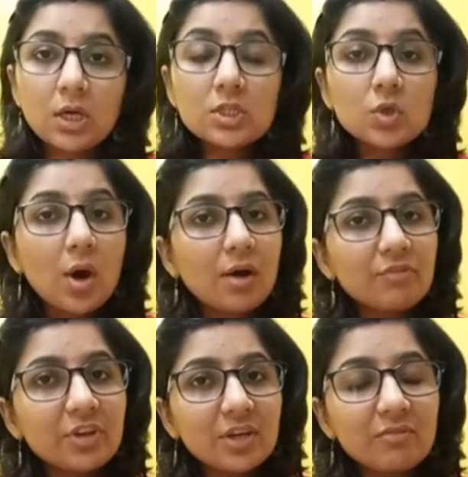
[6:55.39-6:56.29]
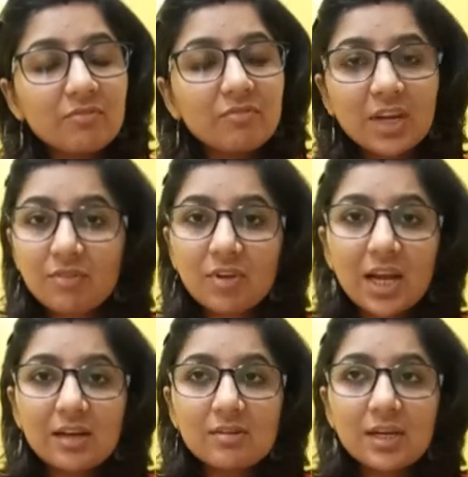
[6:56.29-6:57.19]
So how can we
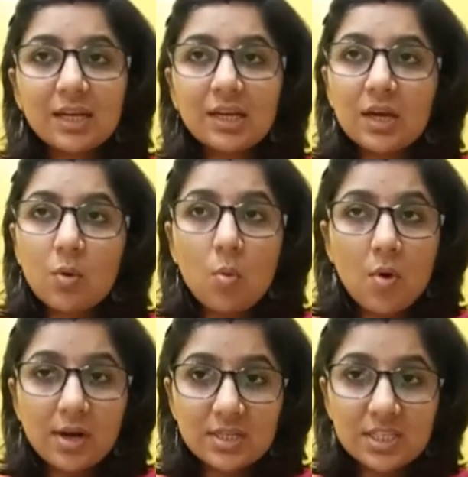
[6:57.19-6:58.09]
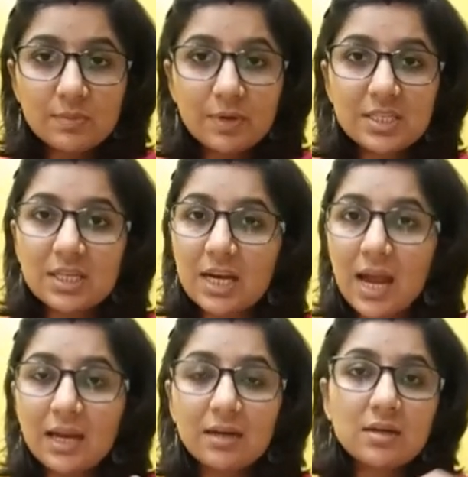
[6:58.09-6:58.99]
calculate what is his present height?